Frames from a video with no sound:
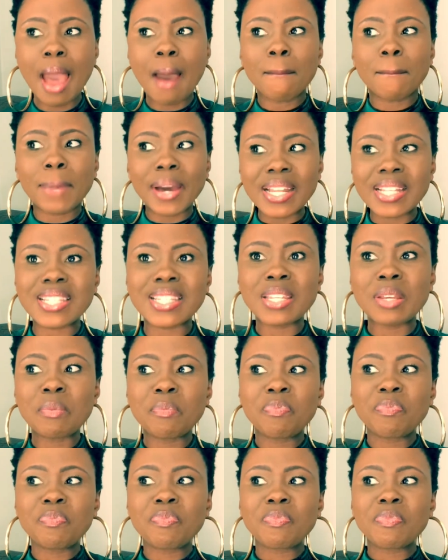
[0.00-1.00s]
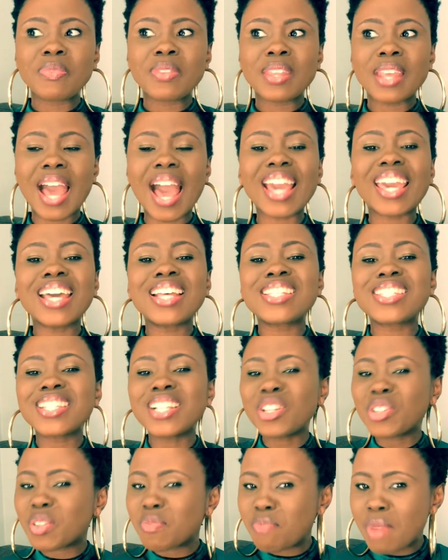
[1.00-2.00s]
But I can still
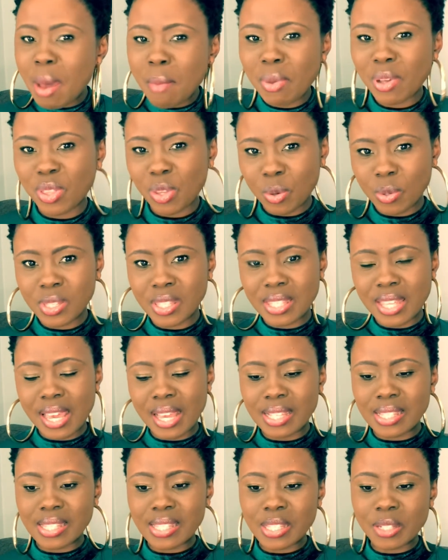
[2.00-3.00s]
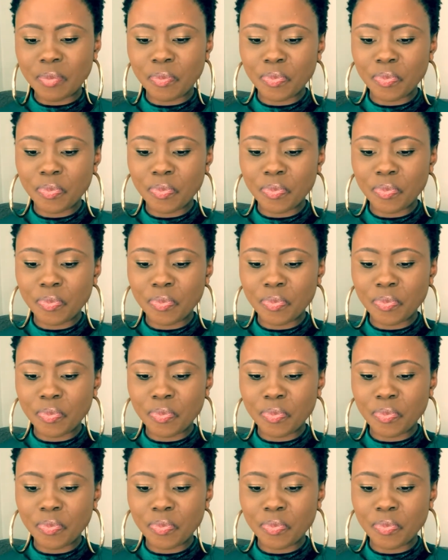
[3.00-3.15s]
remember those things.